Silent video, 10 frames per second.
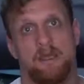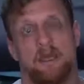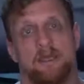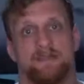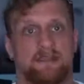
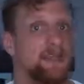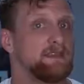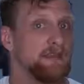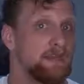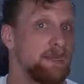Because I
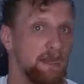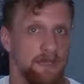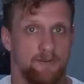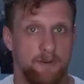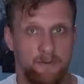did hear
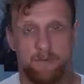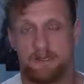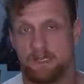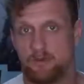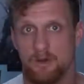like people being
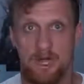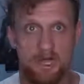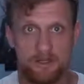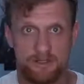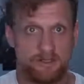like, well, how
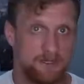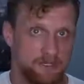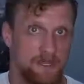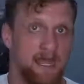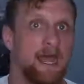did you get
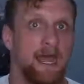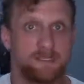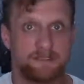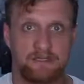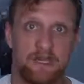that
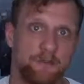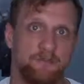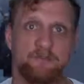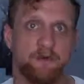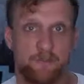hash up
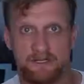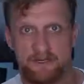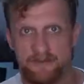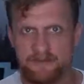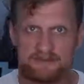so much
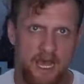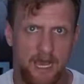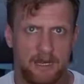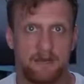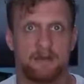on the
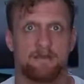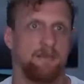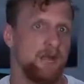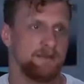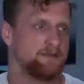stock?
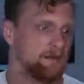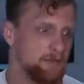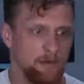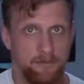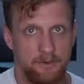Mine's at
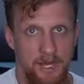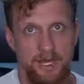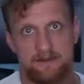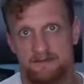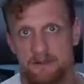blah, blah, blah,
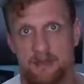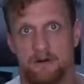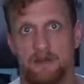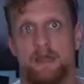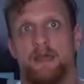it's
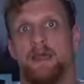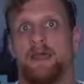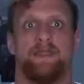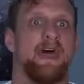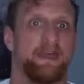lower.
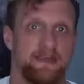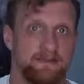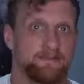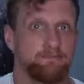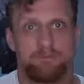And that
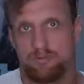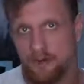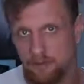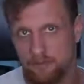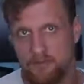is
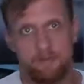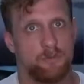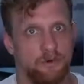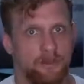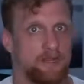probably
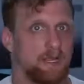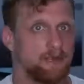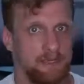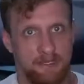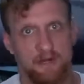more than
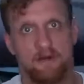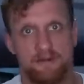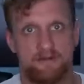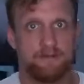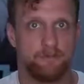likely going
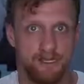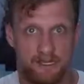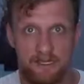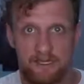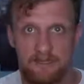to
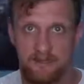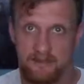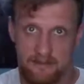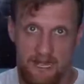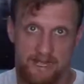be
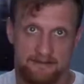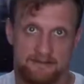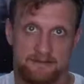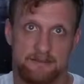that